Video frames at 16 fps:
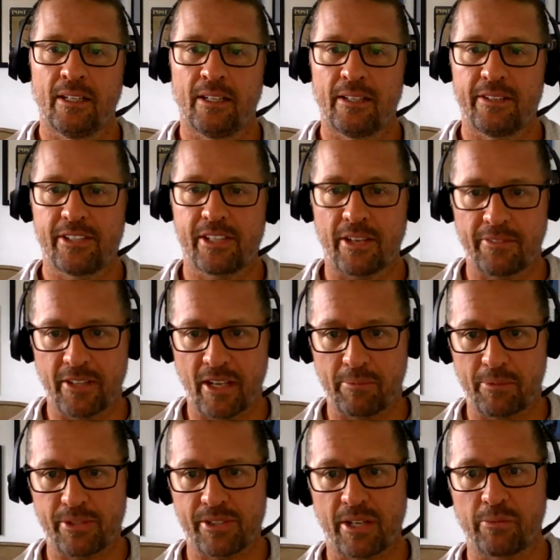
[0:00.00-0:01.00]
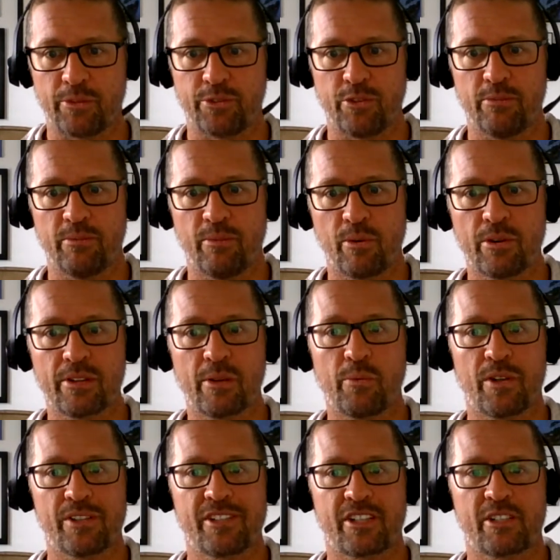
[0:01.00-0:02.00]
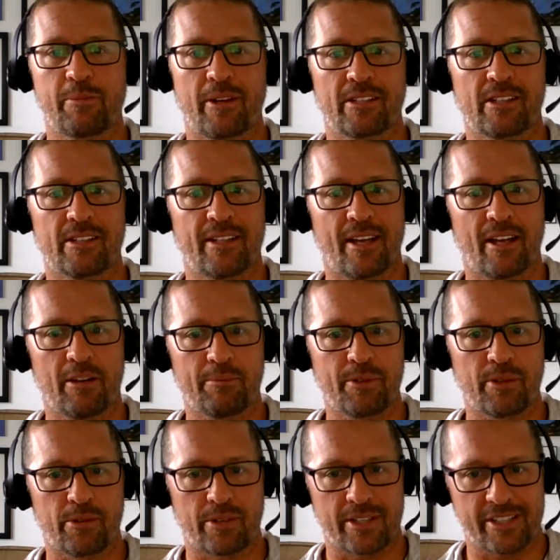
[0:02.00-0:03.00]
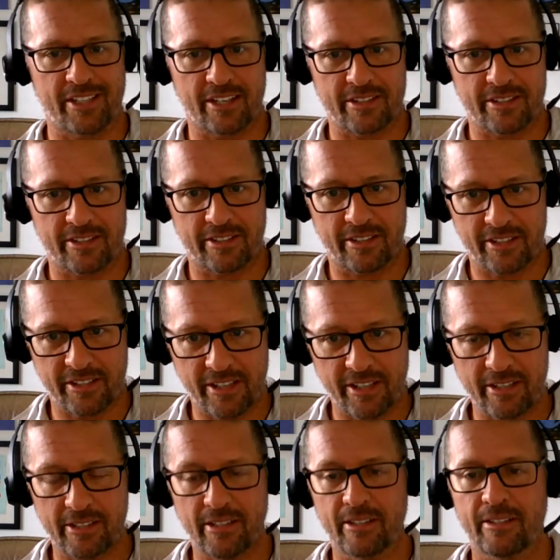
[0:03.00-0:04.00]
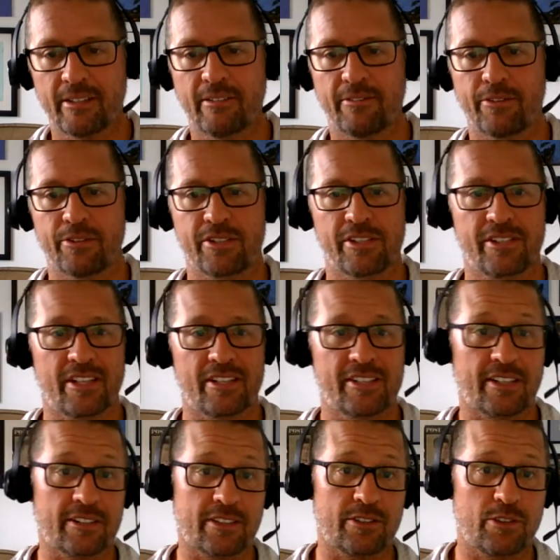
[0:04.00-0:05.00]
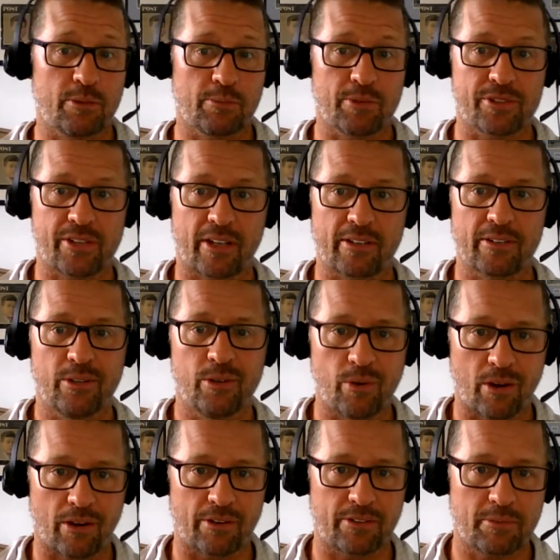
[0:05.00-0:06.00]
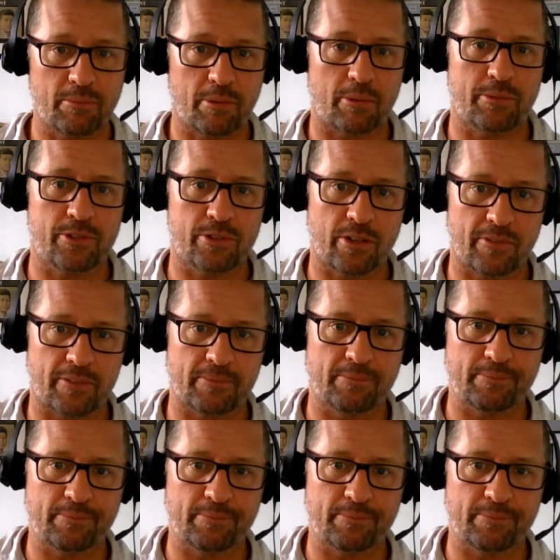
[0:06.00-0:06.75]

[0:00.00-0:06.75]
78% will do more than what's expected to help the organization succeed versus the 62% who aren't purpose-driven.